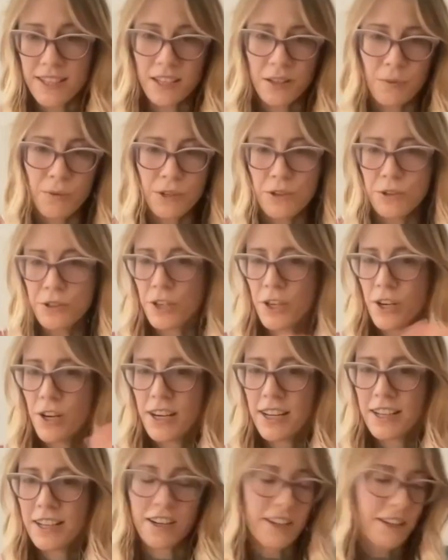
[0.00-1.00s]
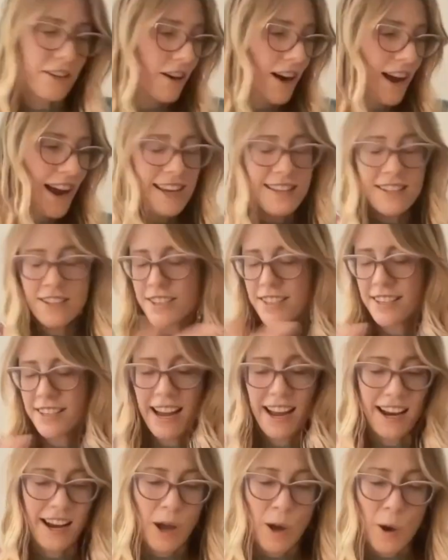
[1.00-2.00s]
Like when you turn it, like your eyes just
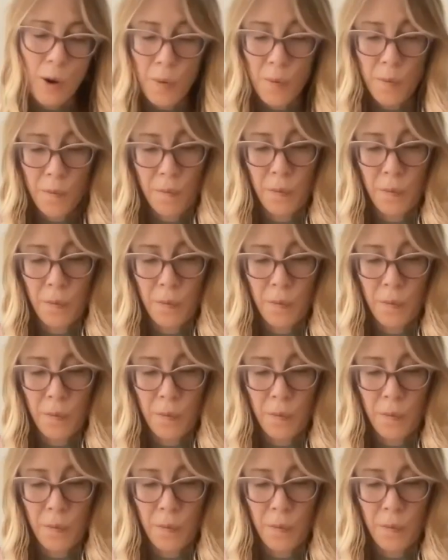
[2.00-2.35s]
can't help